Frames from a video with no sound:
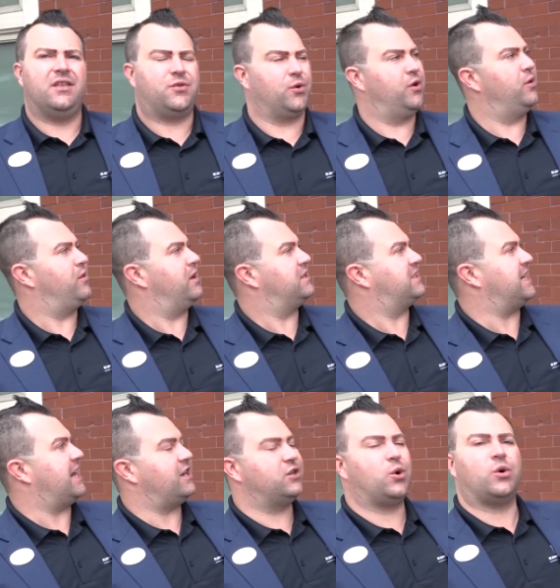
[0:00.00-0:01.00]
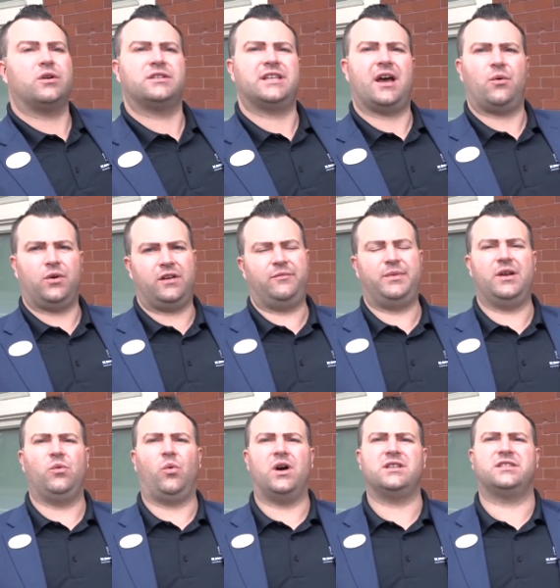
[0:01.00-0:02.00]
through the set of doors that would have
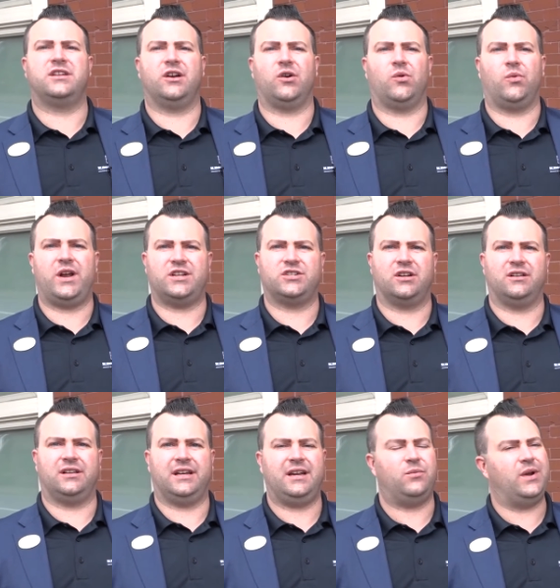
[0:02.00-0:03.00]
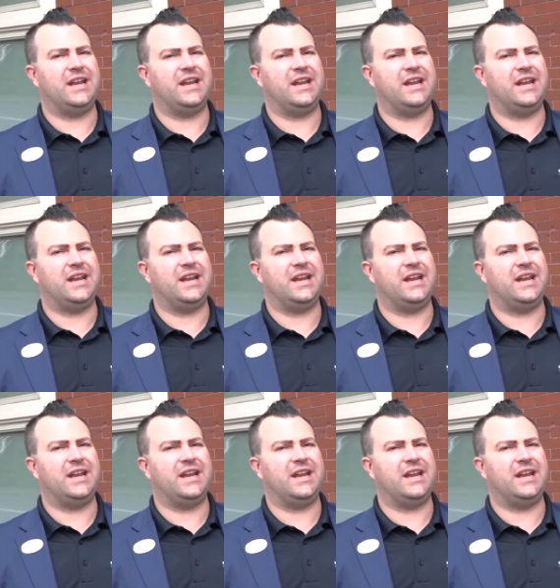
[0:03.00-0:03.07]
been once here originally.